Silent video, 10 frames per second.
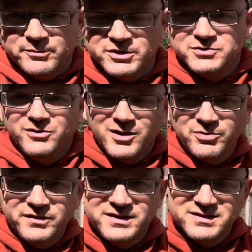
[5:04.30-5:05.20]
show you a couple
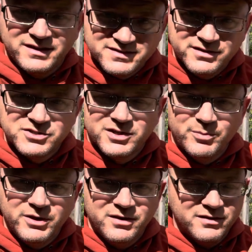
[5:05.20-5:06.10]
things that I stitched up
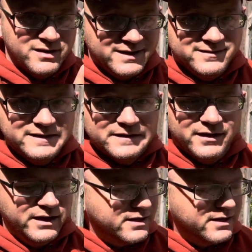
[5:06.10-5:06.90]
in here that I didn't like.